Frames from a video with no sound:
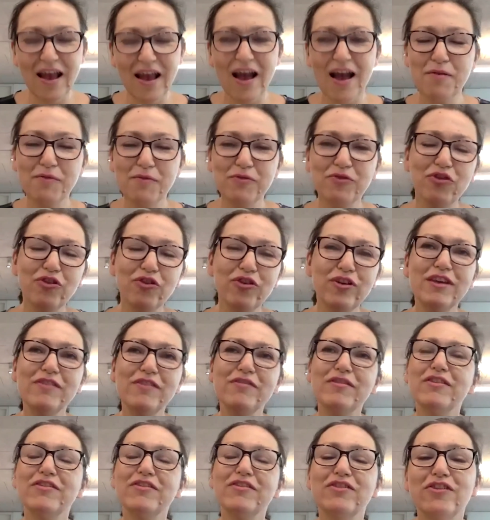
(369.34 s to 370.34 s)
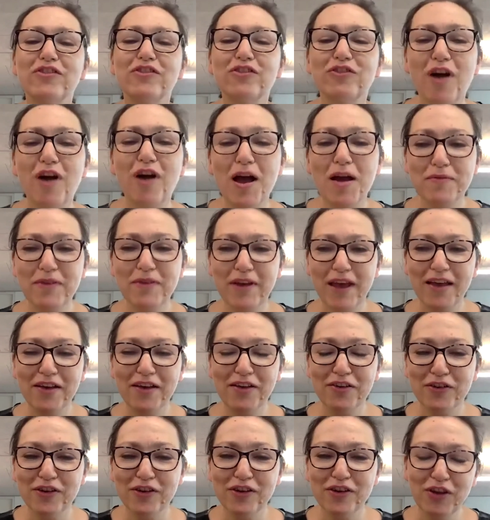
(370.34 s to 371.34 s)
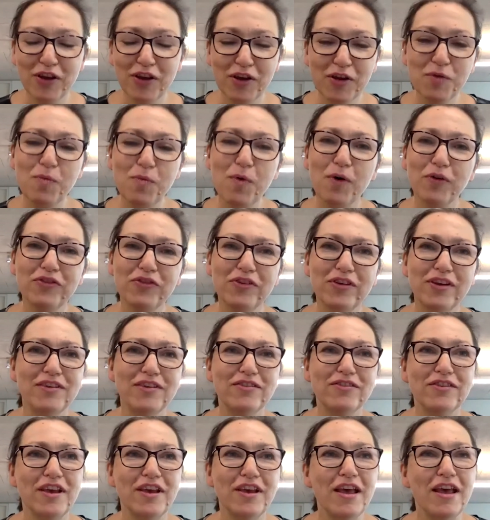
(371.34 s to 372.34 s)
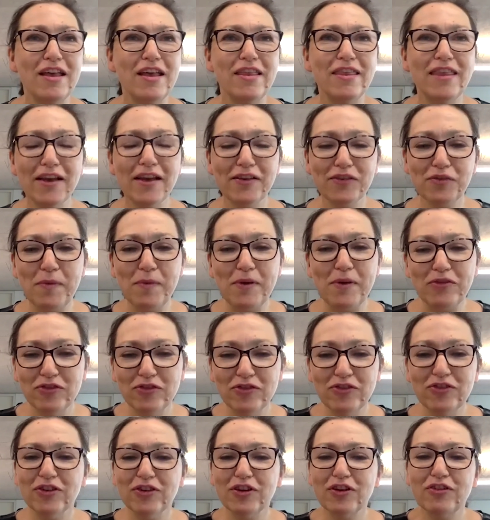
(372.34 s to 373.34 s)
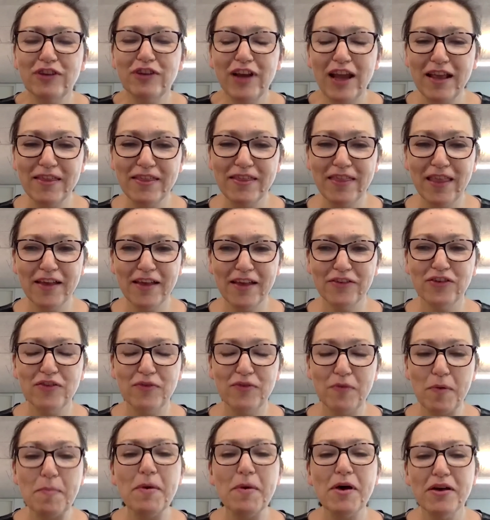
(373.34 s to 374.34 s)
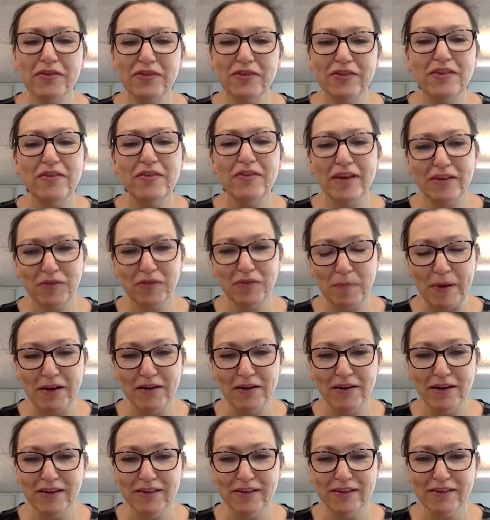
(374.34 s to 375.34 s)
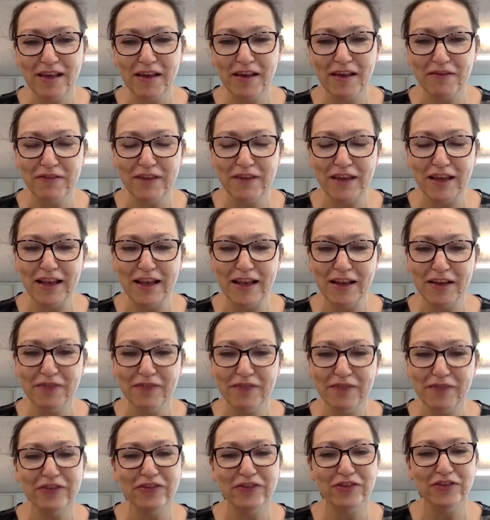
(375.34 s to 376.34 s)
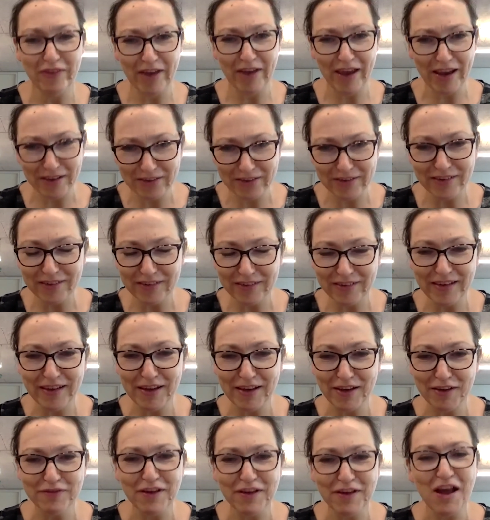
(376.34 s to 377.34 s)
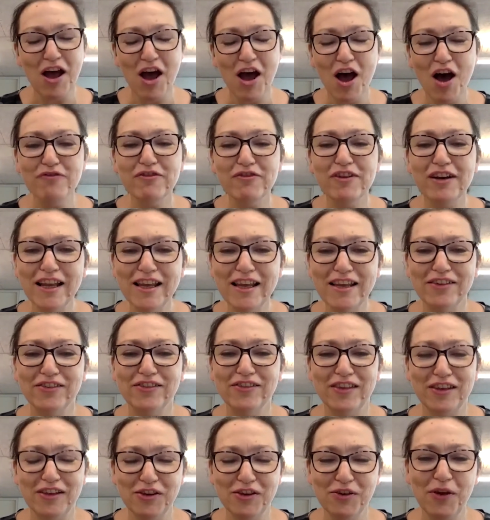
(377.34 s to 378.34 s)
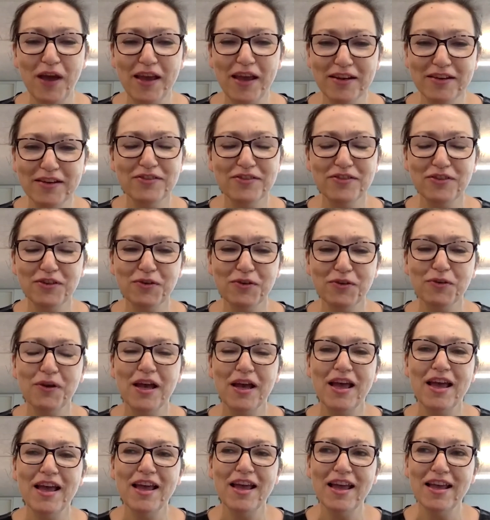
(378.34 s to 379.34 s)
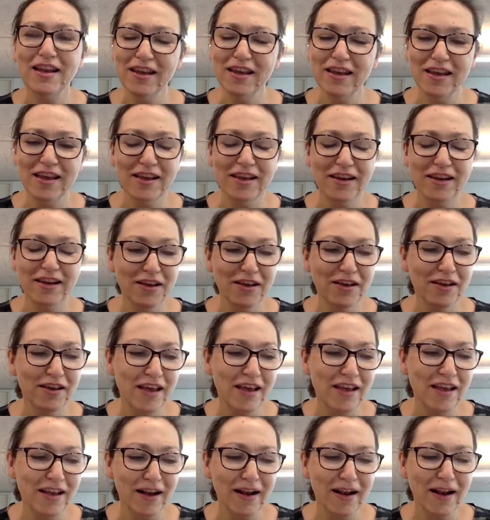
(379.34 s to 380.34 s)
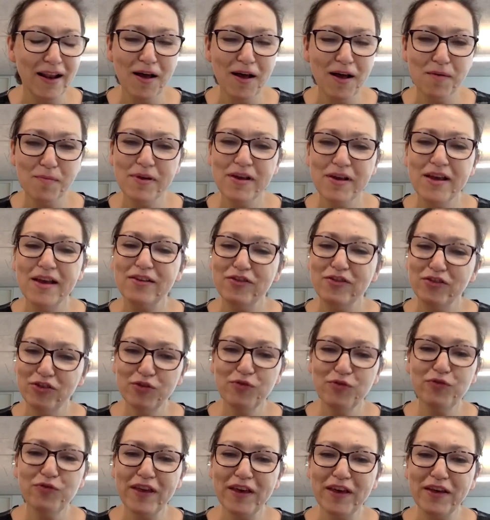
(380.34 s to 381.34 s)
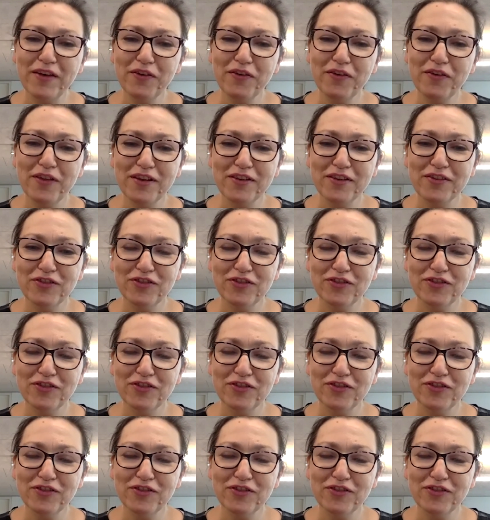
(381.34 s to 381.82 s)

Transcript: Jean-Yves has described how, he wanted the exhibition to create that sort of immersive experience, that feeling of sort of ecstasy of release that you get into in a club. Do you feel that